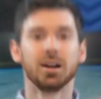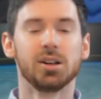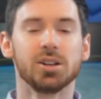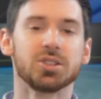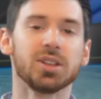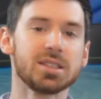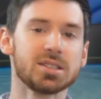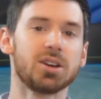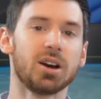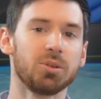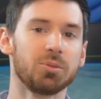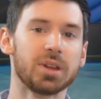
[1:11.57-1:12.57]
So let's
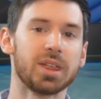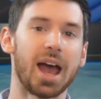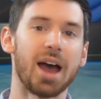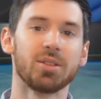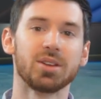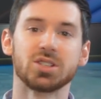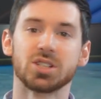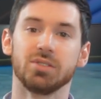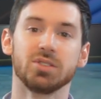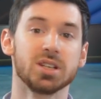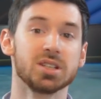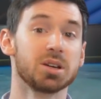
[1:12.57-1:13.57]
start with how these
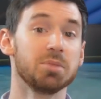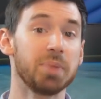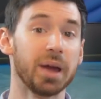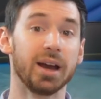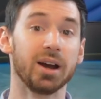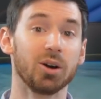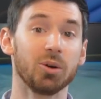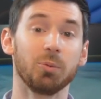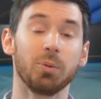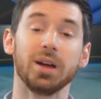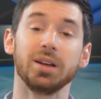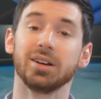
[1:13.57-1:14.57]
services compare
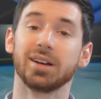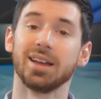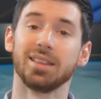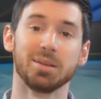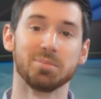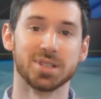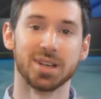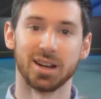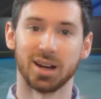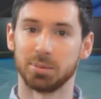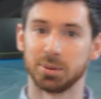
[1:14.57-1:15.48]
when you're getting them set up.